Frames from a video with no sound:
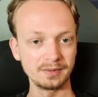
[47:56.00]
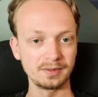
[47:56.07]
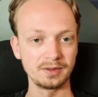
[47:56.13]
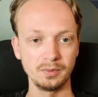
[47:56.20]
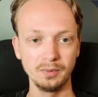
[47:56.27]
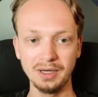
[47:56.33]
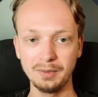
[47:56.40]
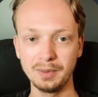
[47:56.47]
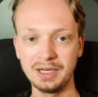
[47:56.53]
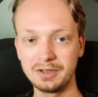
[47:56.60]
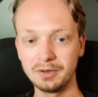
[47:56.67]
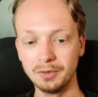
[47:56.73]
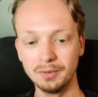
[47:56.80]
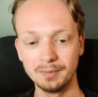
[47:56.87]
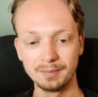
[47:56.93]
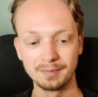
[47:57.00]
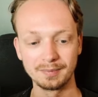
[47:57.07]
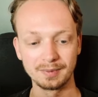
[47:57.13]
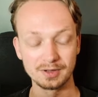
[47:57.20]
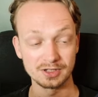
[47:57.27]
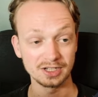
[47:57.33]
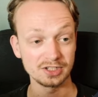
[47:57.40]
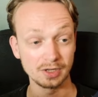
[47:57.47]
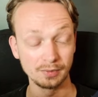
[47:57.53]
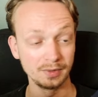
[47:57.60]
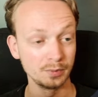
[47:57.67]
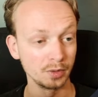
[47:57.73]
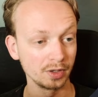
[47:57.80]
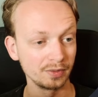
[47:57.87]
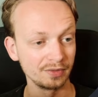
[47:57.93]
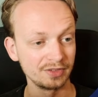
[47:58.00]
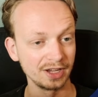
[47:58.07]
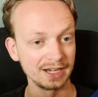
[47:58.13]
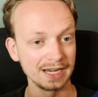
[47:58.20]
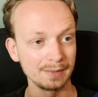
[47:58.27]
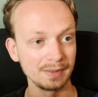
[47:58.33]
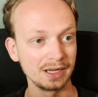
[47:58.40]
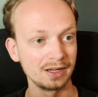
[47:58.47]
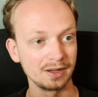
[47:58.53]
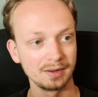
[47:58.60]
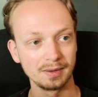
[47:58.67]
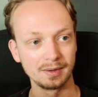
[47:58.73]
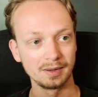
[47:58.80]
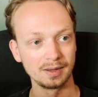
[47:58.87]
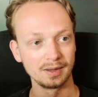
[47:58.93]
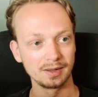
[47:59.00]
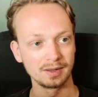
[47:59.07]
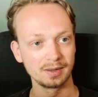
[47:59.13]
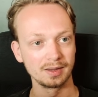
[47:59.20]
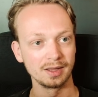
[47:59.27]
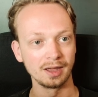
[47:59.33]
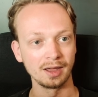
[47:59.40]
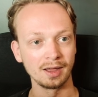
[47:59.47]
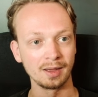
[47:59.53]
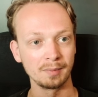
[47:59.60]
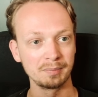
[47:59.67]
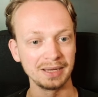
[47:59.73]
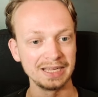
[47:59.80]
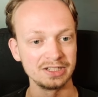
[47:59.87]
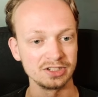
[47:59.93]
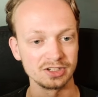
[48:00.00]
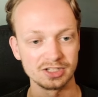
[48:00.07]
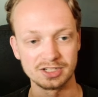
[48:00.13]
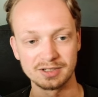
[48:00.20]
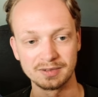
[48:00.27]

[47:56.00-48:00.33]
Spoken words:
Really, really cool. So that's how we work with dynamic pages.